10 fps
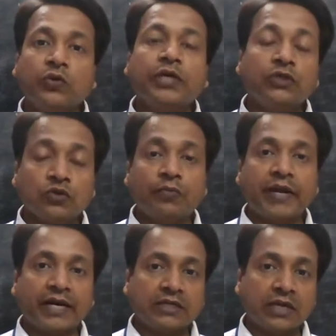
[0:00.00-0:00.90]
going to
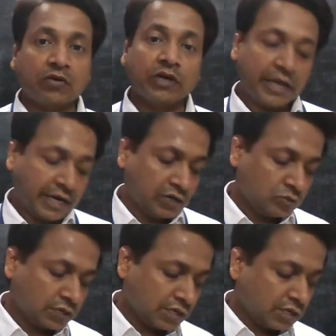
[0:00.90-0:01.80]
break down into
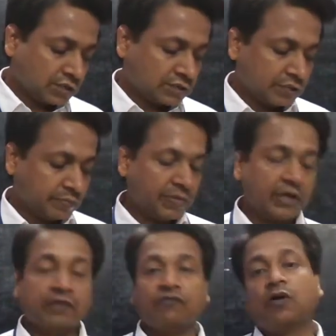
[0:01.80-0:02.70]
the
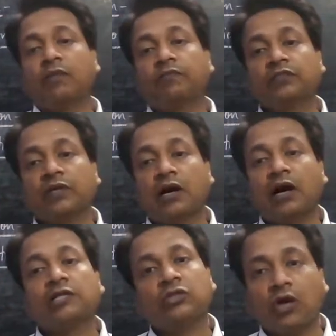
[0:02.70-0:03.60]
simpler form or
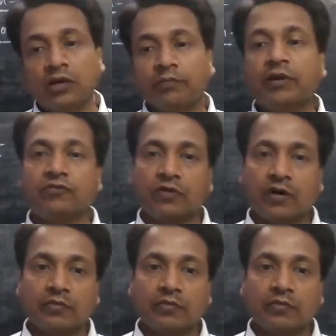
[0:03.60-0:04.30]
soluble form.